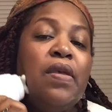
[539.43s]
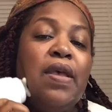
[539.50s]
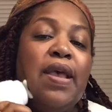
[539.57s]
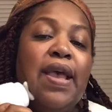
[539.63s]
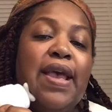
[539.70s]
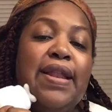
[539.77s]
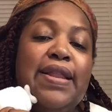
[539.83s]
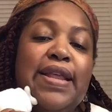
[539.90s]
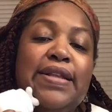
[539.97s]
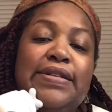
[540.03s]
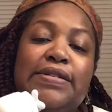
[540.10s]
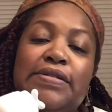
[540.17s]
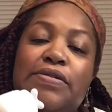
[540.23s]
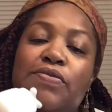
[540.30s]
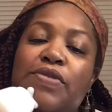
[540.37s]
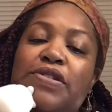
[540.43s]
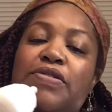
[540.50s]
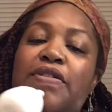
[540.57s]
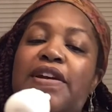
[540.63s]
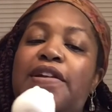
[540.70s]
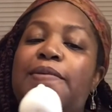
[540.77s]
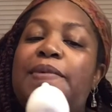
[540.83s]
And this, what's
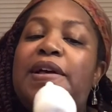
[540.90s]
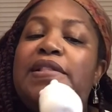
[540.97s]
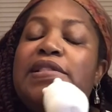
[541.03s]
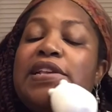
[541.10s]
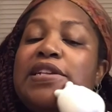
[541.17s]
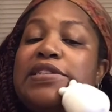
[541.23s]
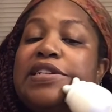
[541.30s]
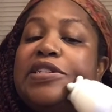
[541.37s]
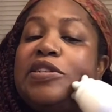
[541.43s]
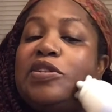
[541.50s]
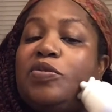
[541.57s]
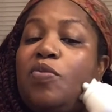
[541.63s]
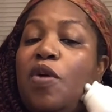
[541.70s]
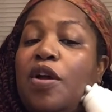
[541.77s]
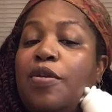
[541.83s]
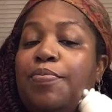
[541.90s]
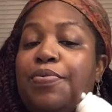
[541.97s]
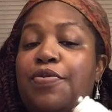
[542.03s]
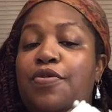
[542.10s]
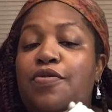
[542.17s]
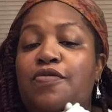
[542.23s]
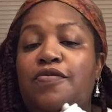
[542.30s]
great about this is
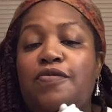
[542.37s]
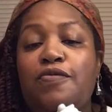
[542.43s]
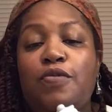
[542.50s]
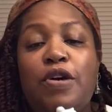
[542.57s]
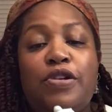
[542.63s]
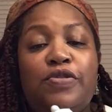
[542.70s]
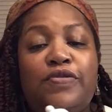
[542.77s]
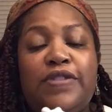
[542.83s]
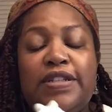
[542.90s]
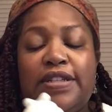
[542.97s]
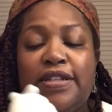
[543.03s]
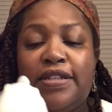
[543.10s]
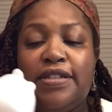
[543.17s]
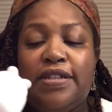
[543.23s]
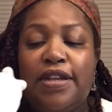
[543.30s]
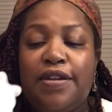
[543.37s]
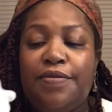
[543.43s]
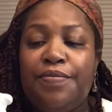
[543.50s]
waterproof, water resistant,